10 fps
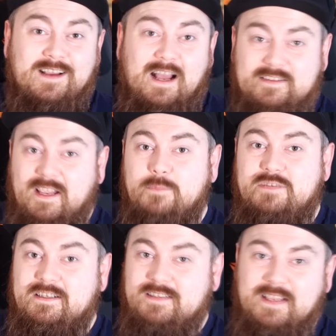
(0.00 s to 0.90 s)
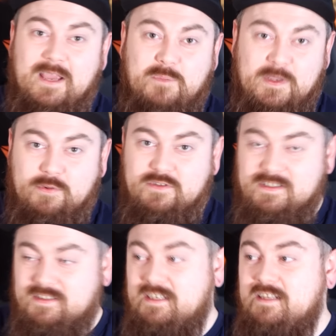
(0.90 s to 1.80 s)
attempting to get people to
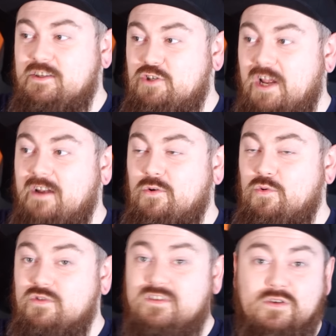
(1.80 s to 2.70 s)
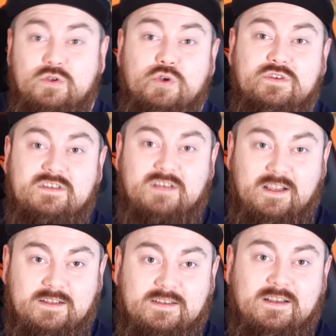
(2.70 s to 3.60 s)
see the general's good
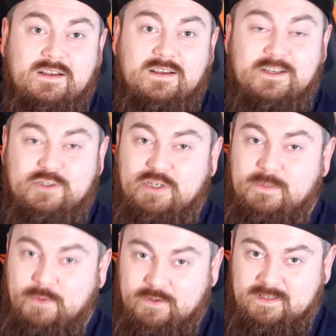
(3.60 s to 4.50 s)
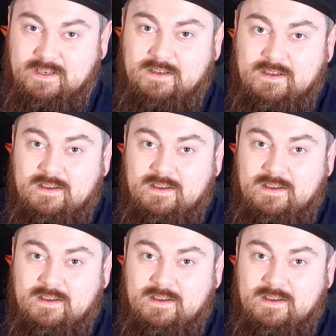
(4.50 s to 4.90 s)
side, as she put it.